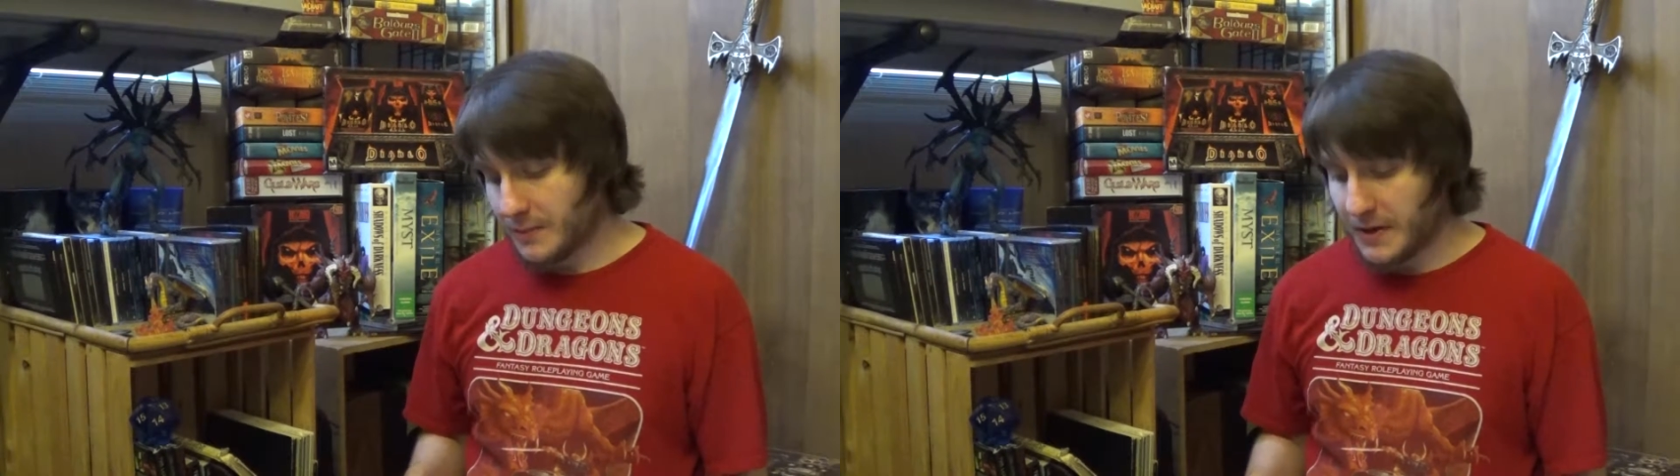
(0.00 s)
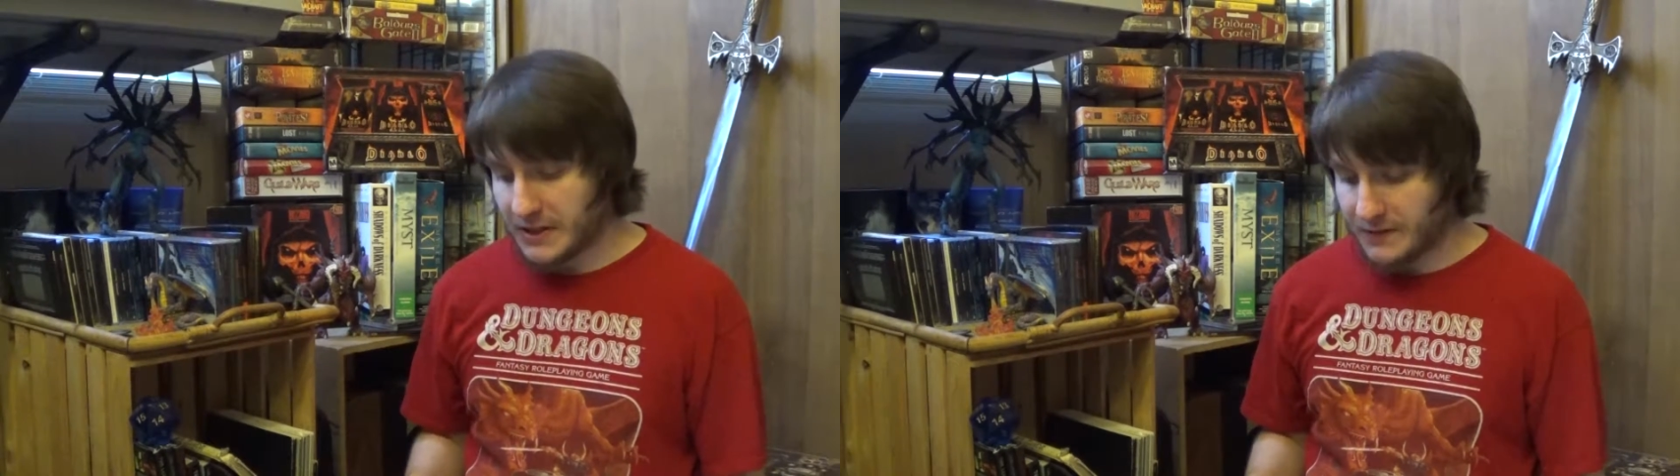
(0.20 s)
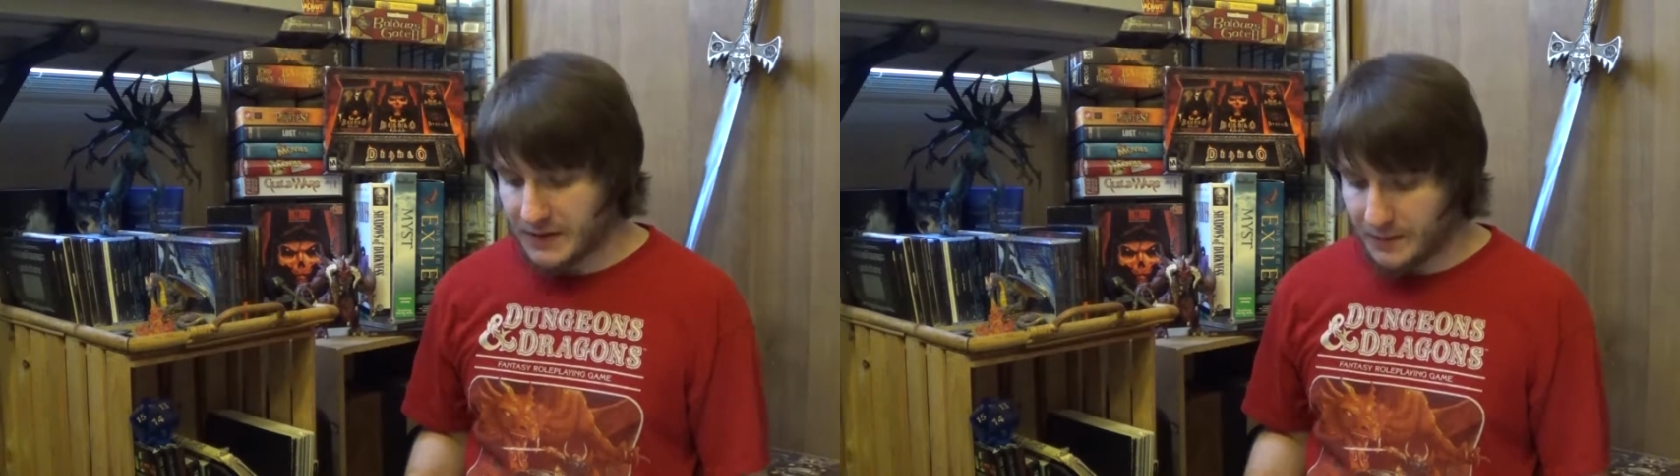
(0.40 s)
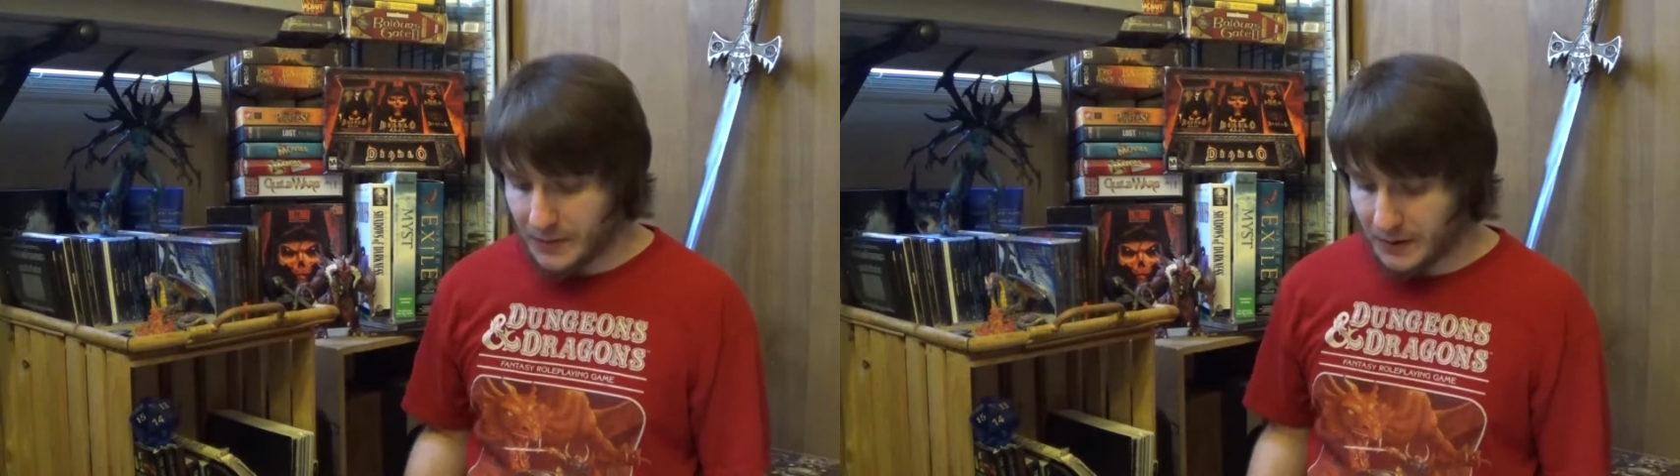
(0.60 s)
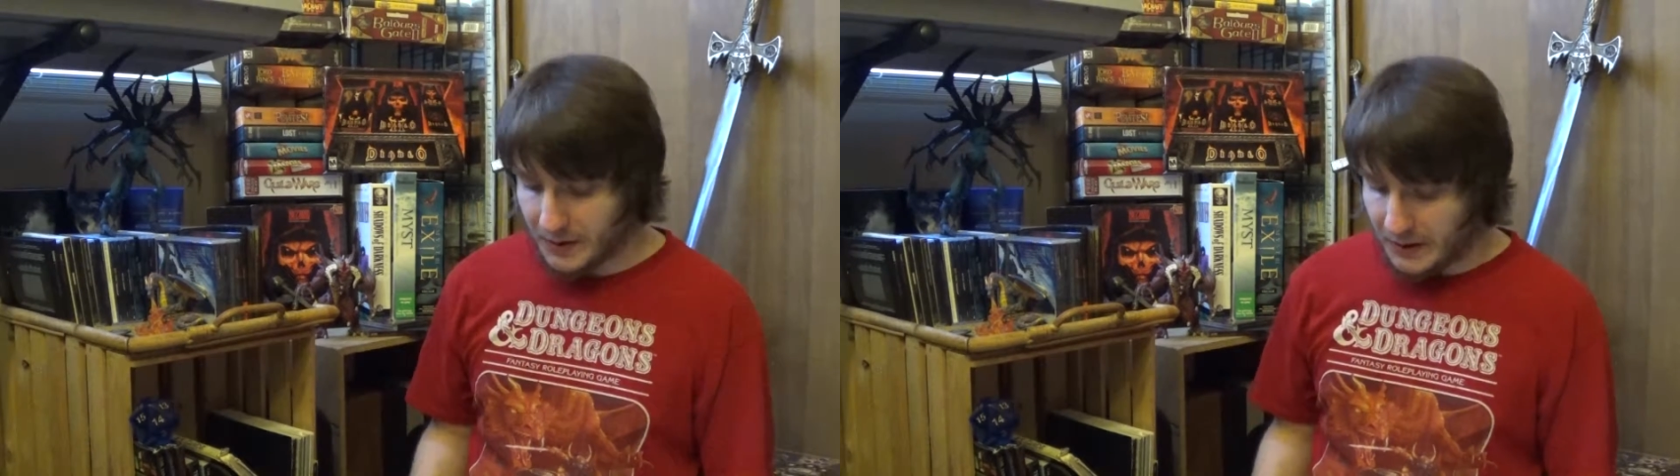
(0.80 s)
the best of his
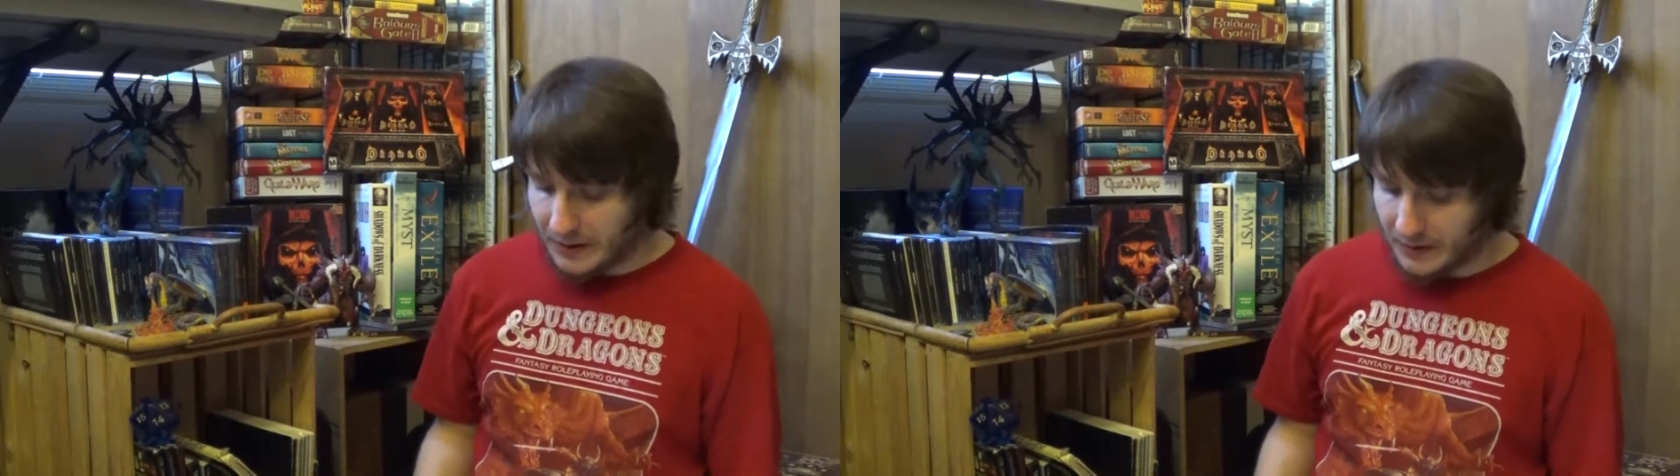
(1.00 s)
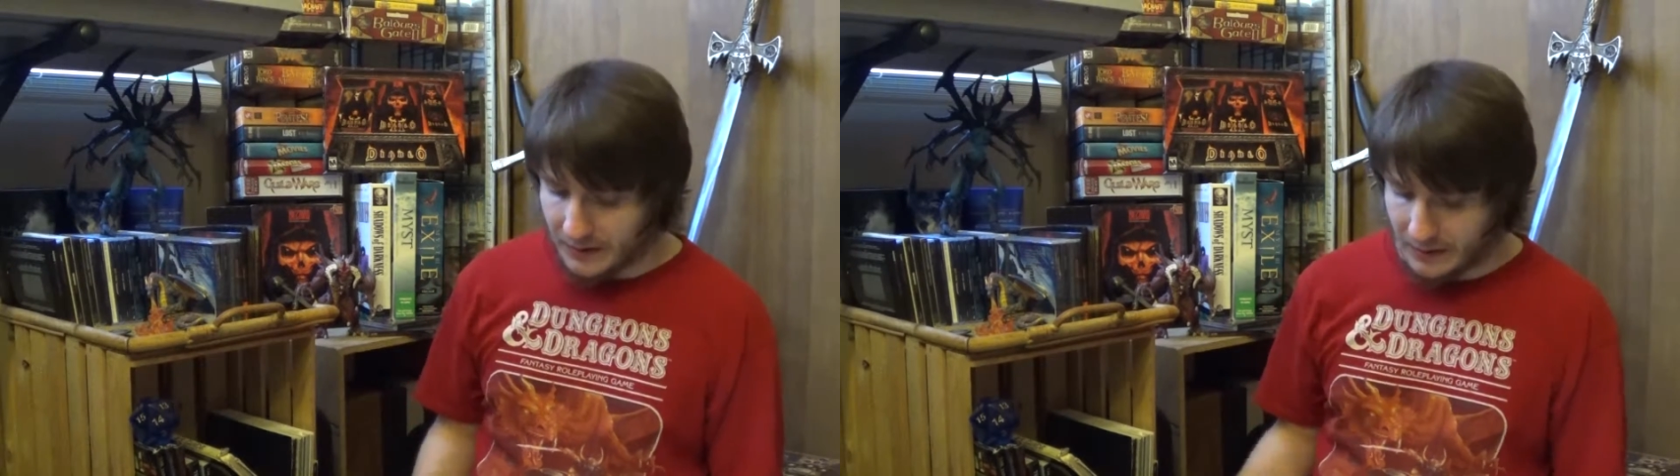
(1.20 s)
ability.